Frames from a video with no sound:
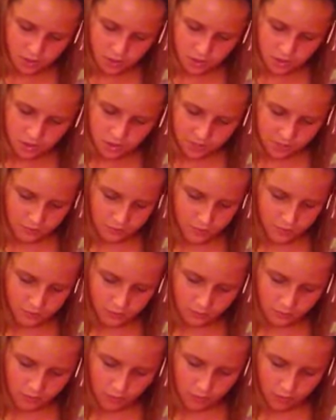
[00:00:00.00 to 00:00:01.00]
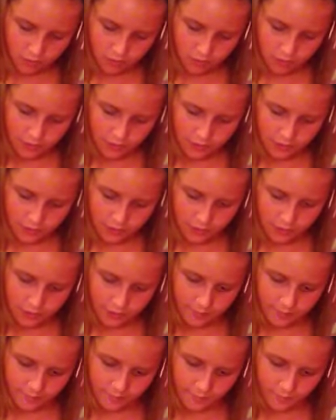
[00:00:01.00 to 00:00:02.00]
shampoo. Coconut
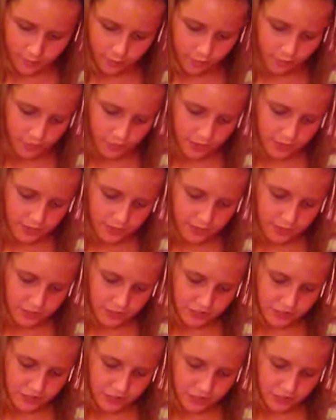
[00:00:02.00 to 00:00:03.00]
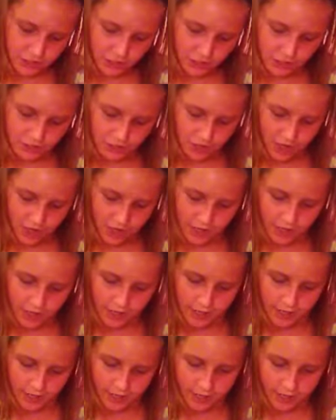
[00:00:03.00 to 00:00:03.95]
cream will condition your dry hair.